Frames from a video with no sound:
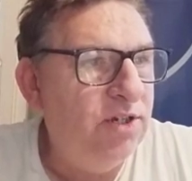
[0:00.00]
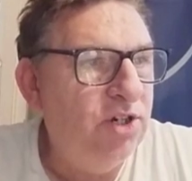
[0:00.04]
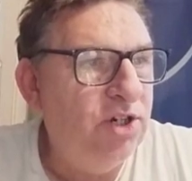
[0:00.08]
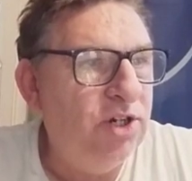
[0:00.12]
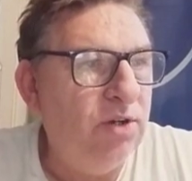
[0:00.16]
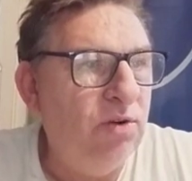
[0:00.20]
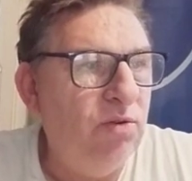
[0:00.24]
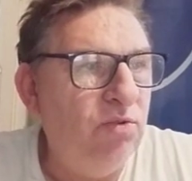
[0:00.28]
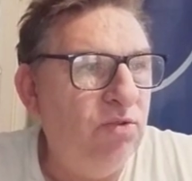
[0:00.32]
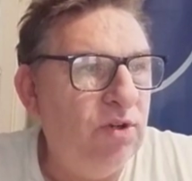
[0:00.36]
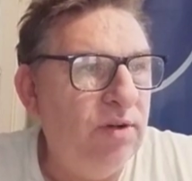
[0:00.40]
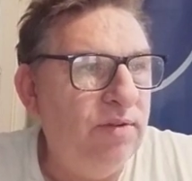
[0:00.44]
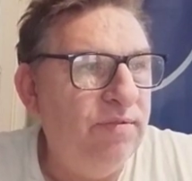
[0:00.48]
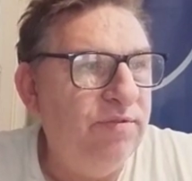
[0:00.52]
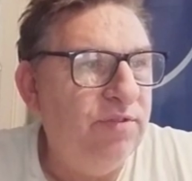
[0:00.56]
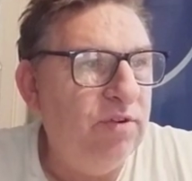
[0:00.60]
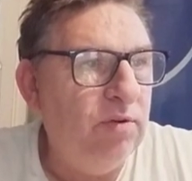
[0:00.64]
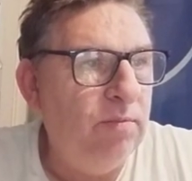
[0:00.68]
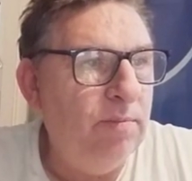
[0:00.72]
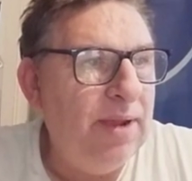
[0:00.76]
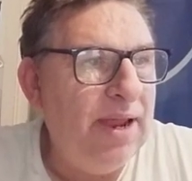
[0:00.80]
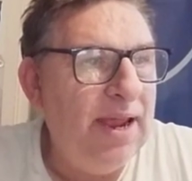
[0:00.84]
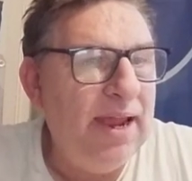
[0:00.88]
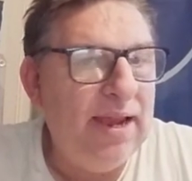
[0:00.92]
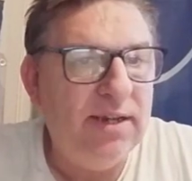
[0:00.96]
children
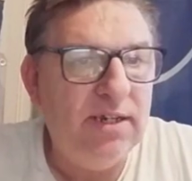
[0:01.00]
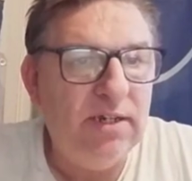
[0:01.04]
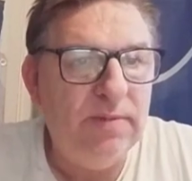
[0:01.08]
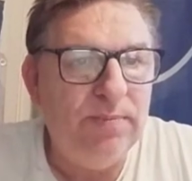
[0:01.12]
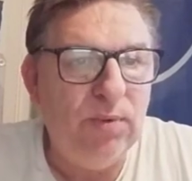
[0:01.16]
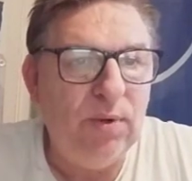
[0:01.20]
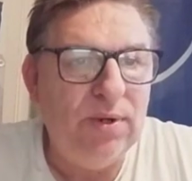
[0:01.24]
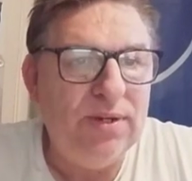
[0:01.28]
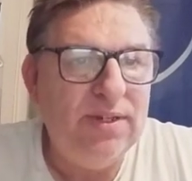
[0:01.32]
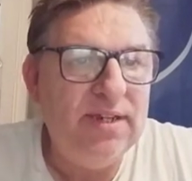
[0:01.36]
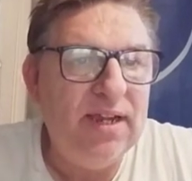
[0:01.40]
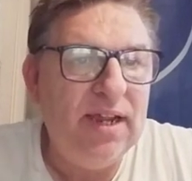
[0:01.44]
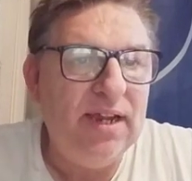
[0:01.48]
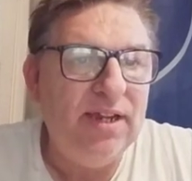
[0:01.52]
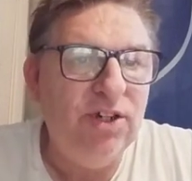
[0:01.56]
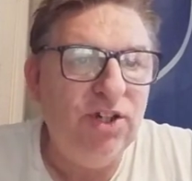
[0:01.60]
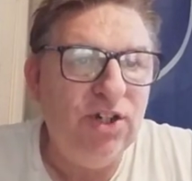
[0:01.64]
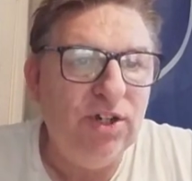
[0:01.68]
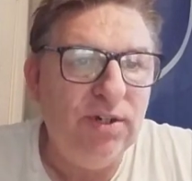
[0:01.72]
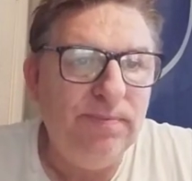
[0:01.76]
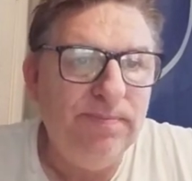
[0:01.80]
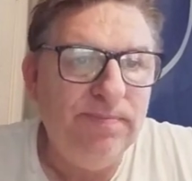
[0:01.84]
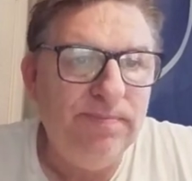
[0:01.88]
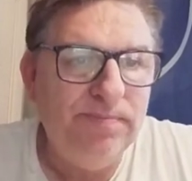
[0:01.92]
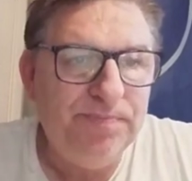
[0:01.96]
from
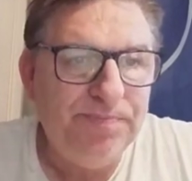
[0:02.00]
exploitation